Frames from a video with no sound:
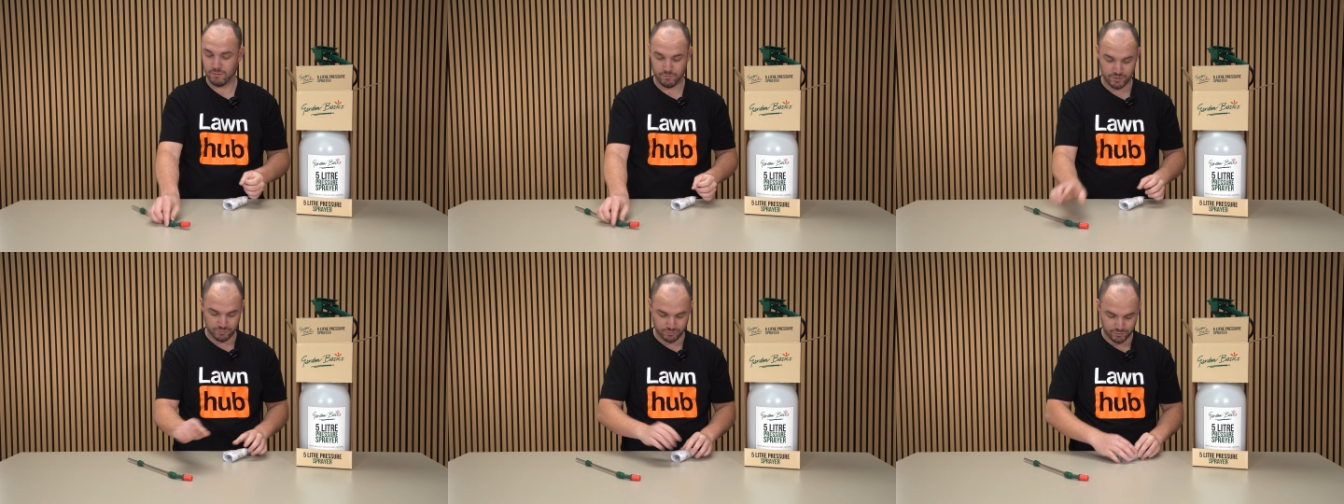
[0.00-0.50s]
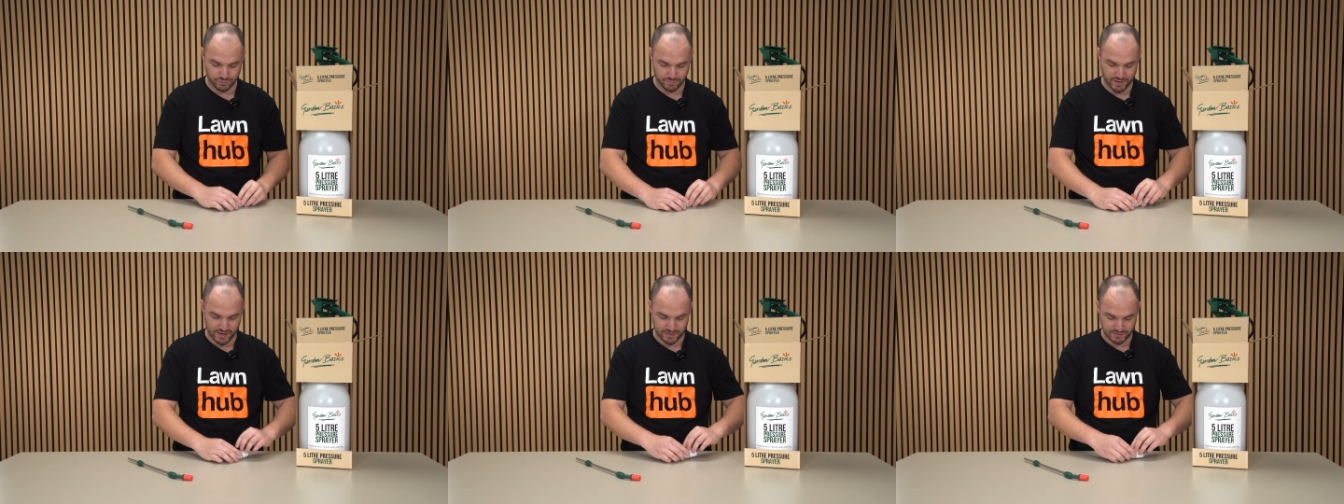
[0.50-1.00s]
which we'll talk
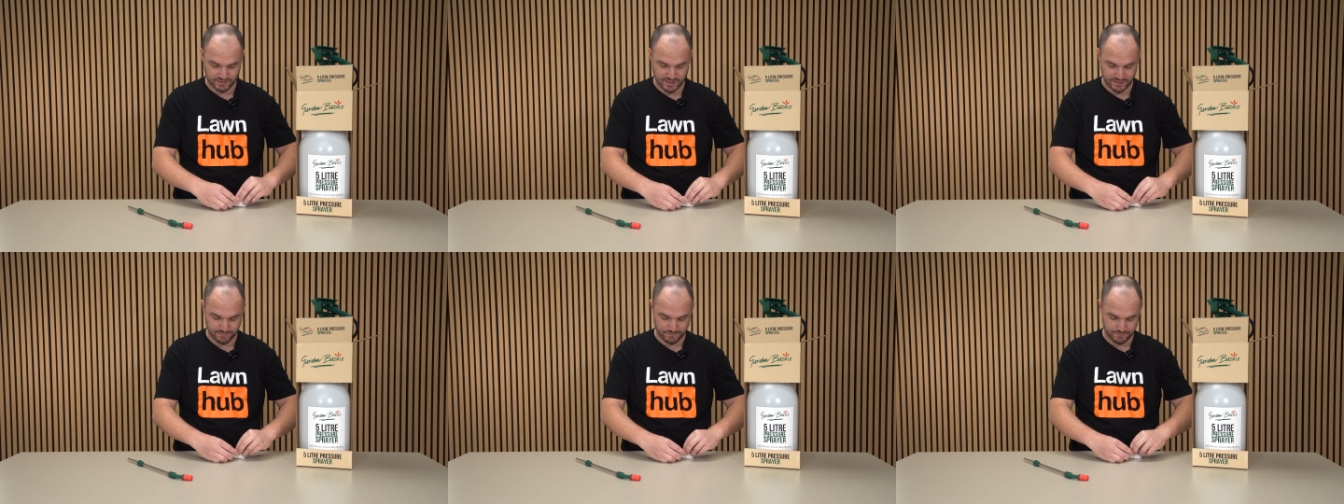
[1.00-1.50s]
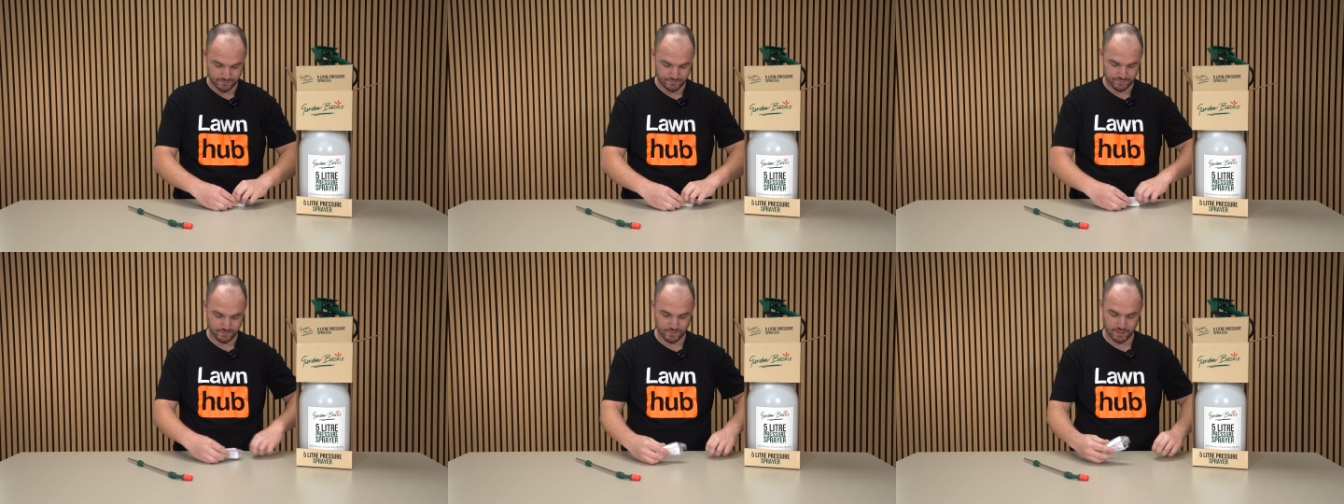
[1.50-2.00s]
about in a sec.
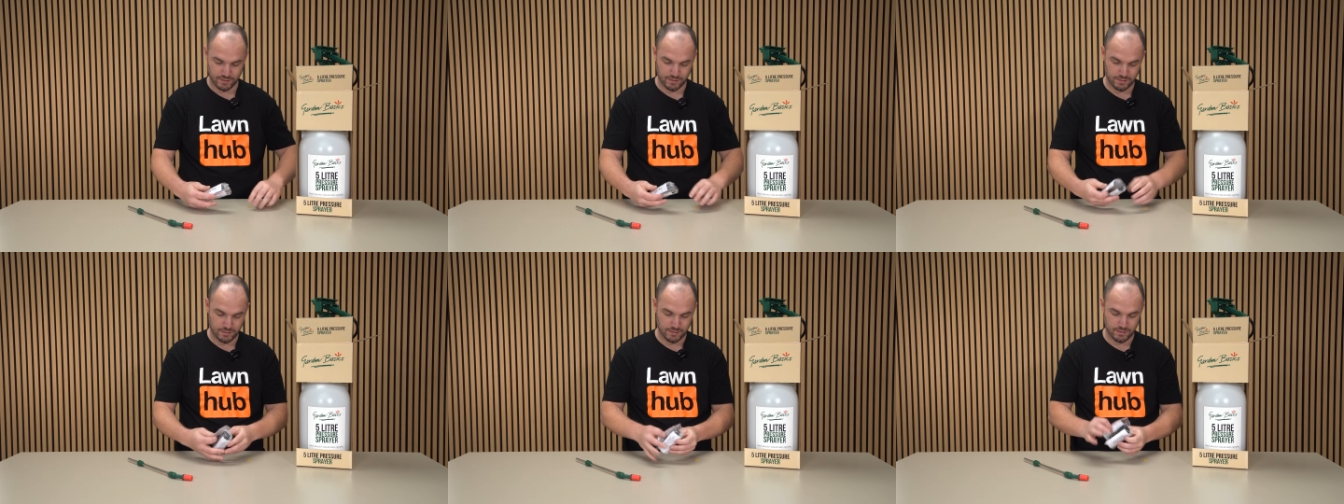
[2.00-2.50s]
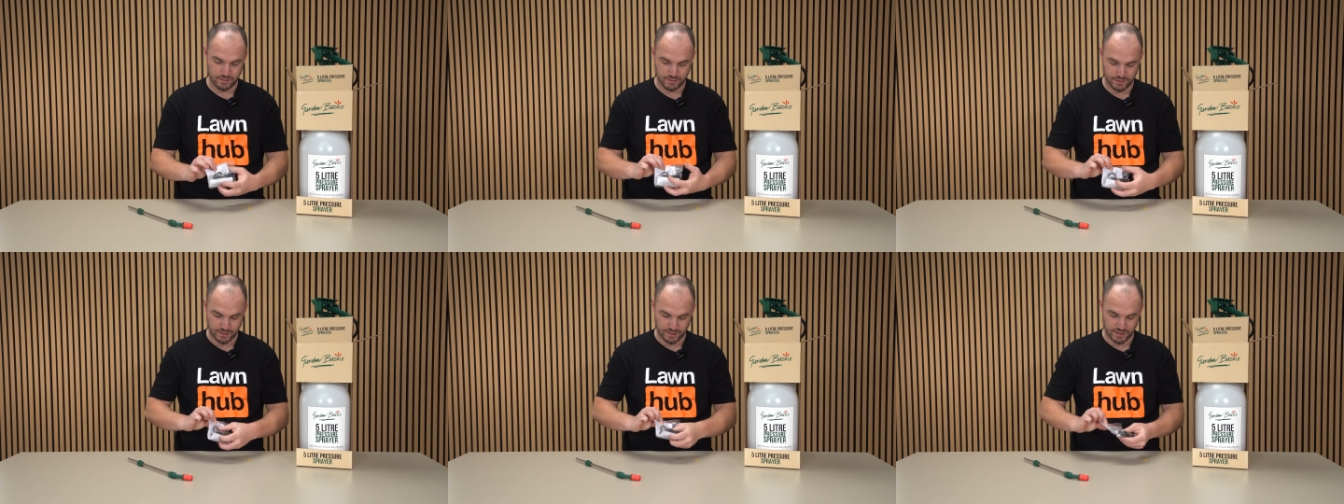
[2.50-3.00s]

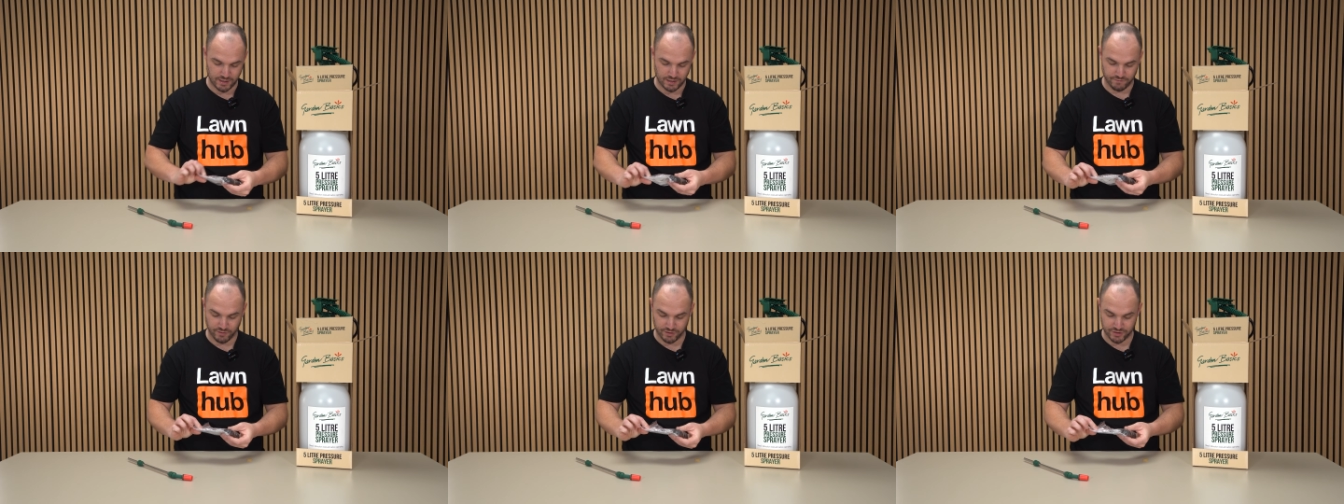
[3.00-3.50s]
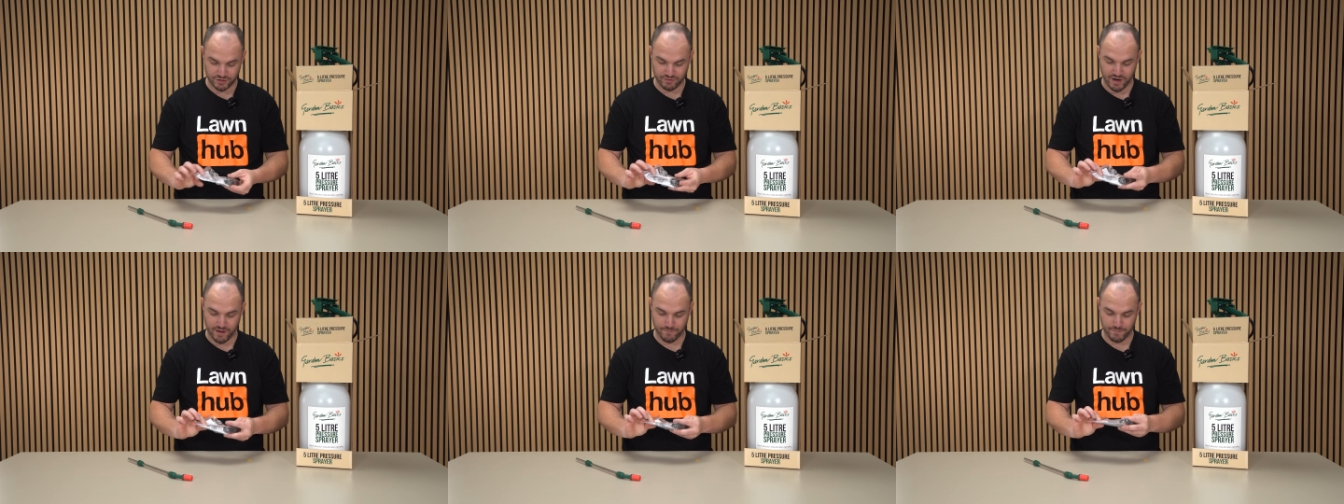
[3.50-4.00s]
In here you've got a
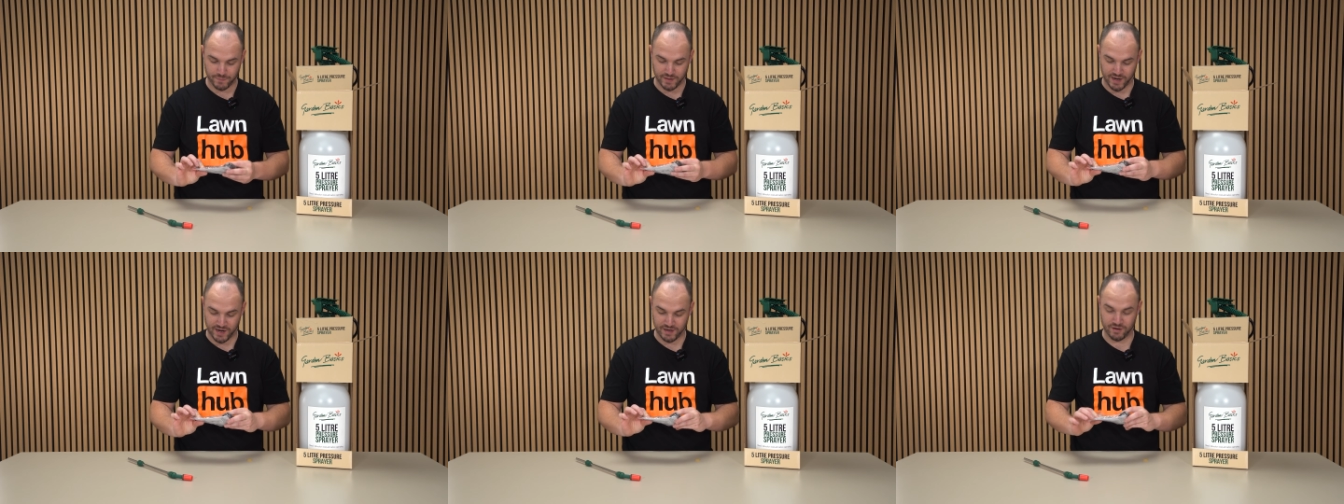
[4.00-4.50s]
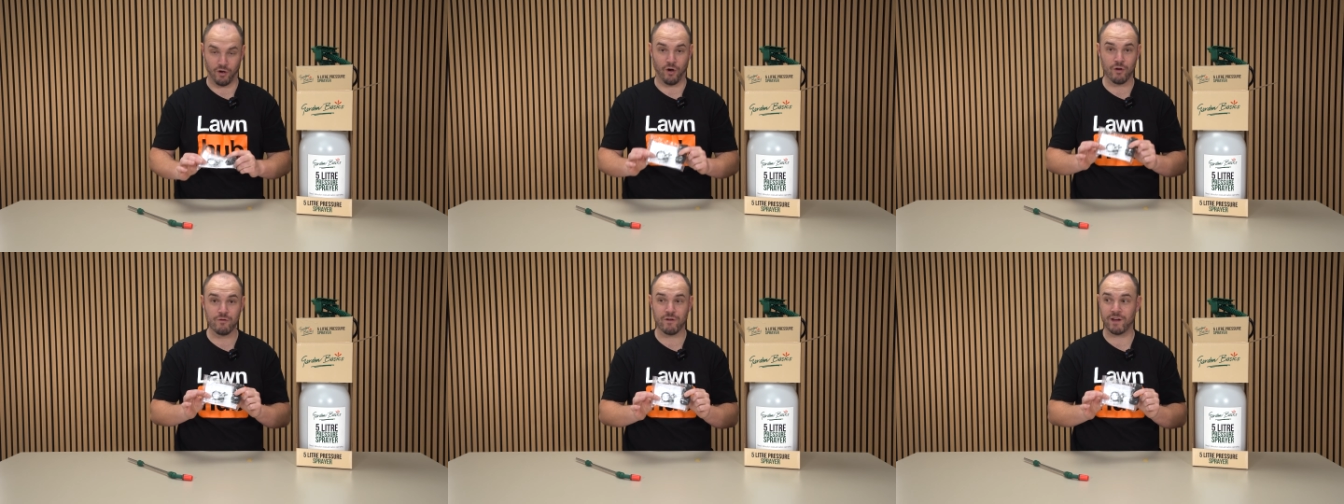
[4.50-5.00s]
strap and an
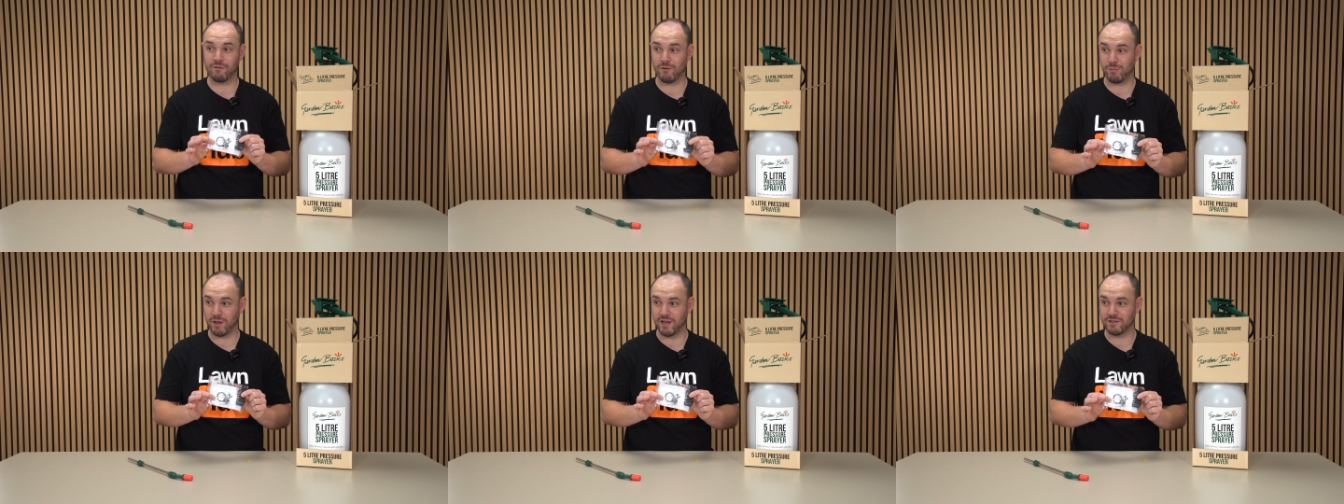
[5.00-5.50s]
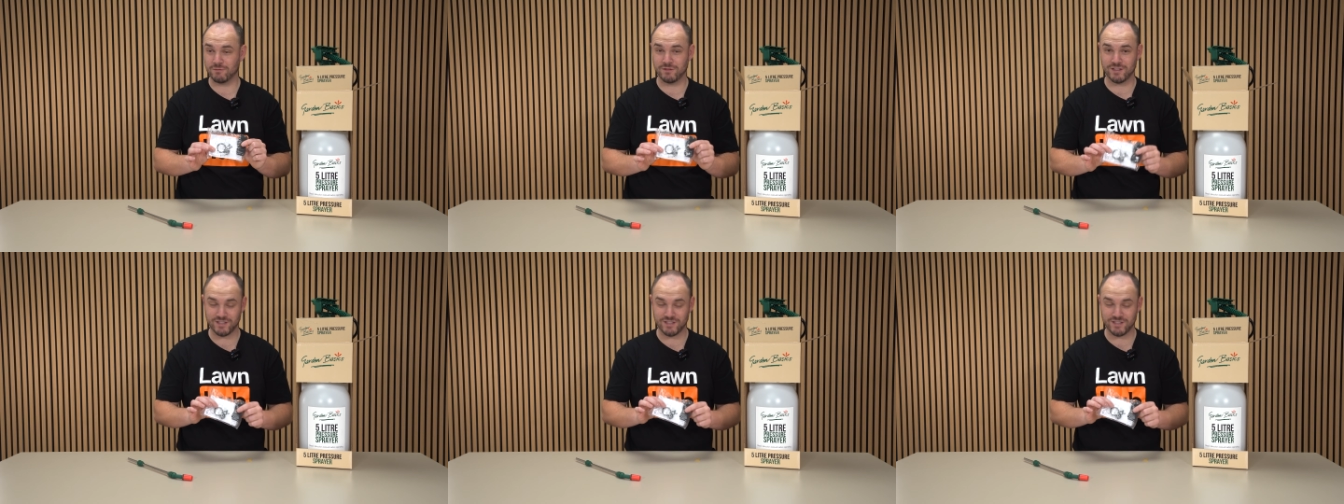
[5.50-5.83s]
O-ring replacement.